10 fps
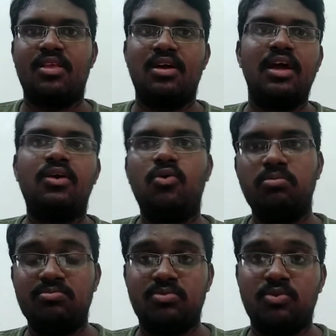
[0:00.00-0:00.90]
like
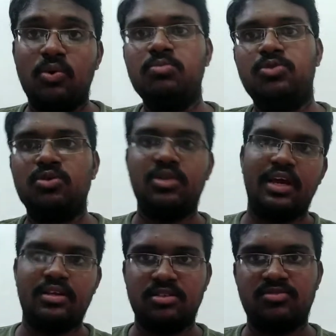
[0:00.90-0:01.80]
whom should
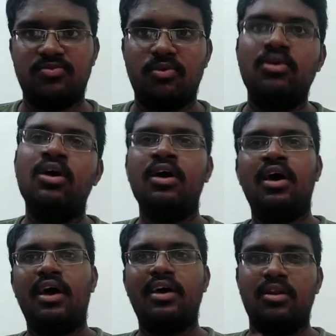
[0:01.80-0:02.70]
take this phone
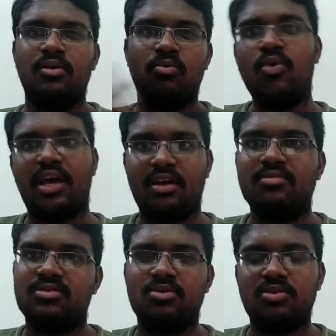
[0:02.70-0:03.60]
and why.
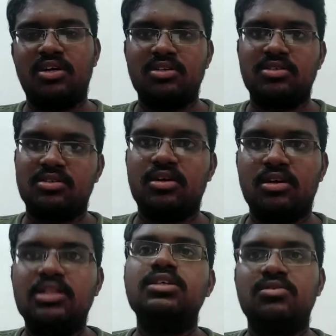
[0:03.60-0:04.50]
So that is
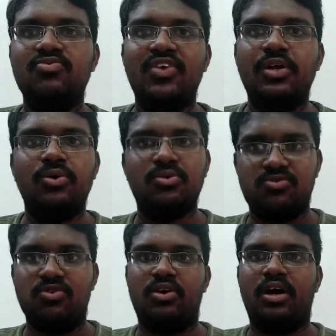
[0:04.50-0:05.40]
this video's
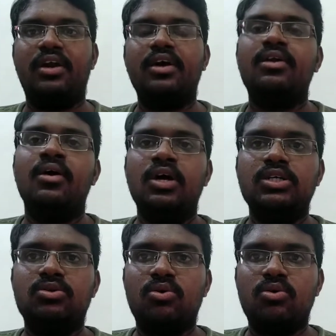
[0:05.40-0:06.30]
full content.
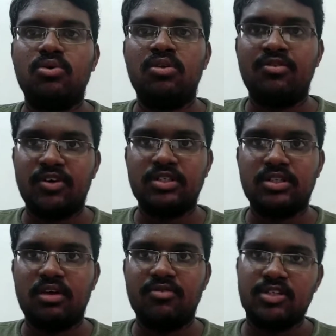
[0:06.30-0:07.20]
So the first
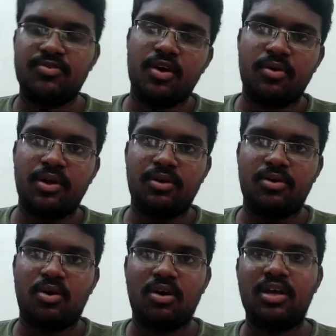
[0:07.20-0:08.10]
thing which we are going to
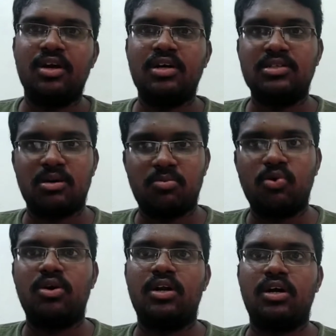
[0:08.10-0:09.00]
talk here is
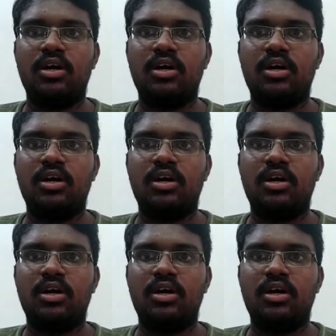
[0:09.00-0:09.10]
about